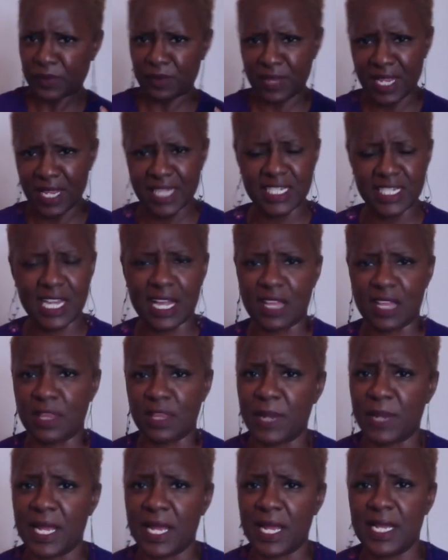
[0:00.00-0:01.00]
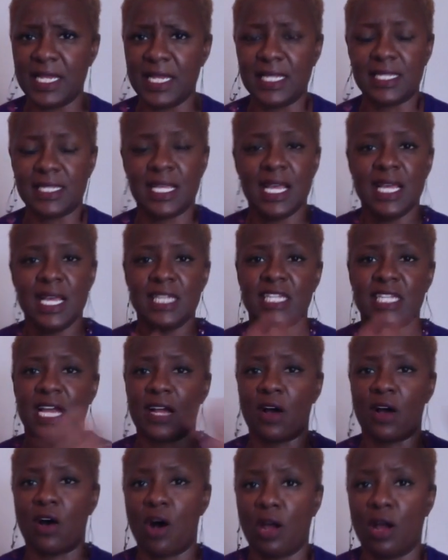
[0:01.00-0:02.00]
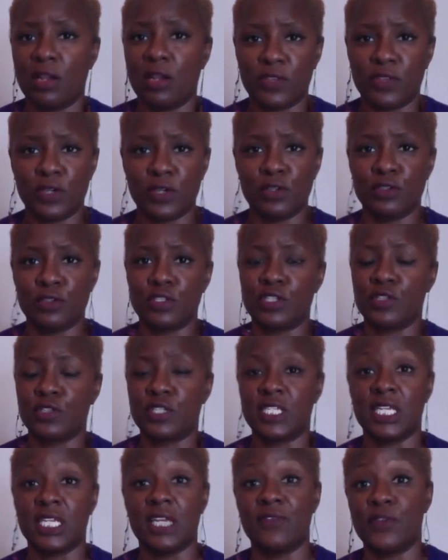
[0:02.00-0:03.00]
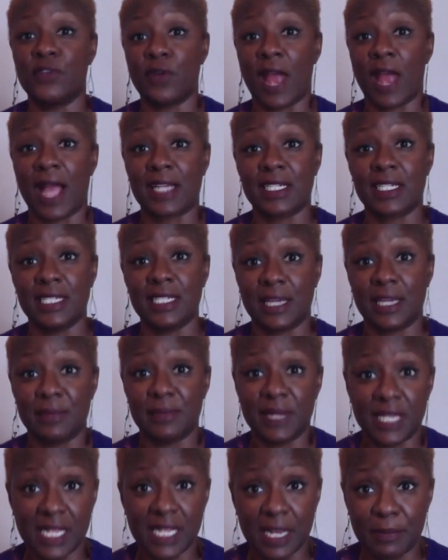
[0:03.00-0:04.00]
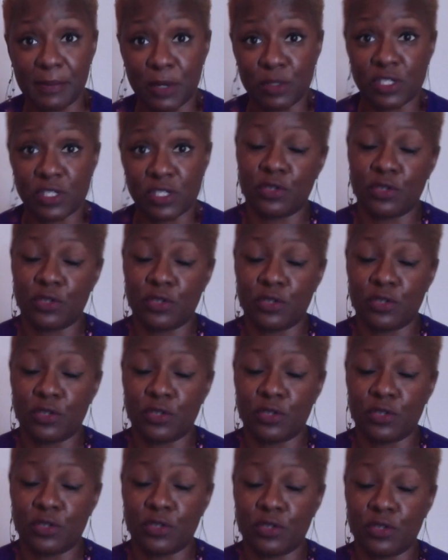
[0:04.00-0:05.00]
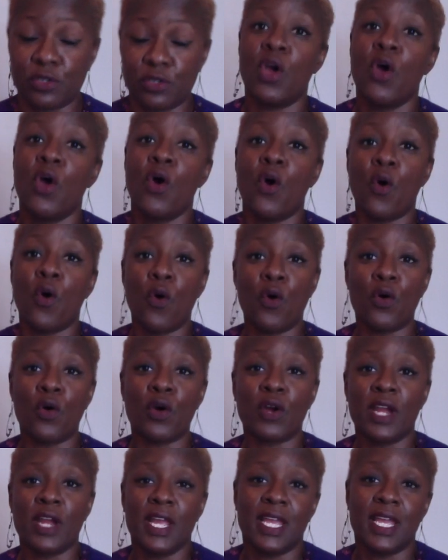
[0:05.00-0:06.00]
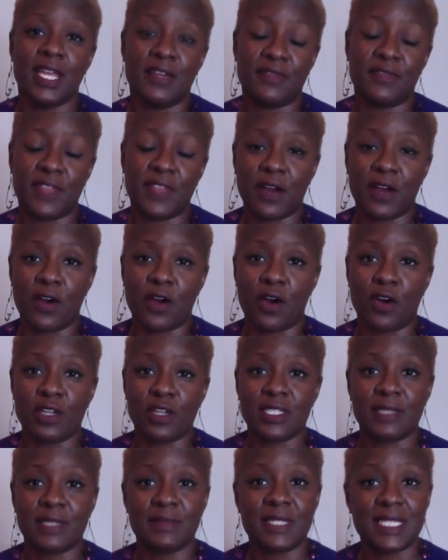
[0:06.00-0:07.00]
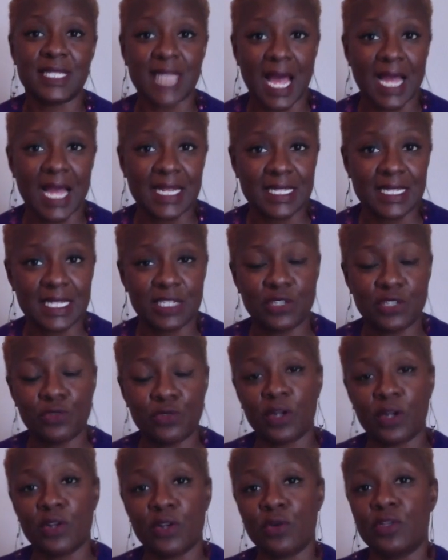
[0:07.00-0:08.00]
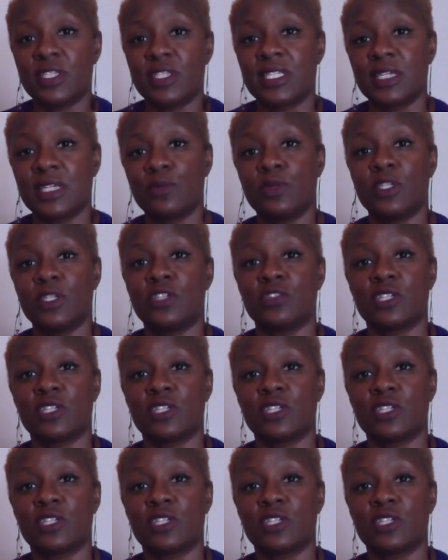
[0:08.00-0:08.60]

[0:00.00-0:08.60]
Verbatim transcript: and check out the playlist check out all of those to see if you're actually committing emotional adultery or if there are some signs that you are noticing with your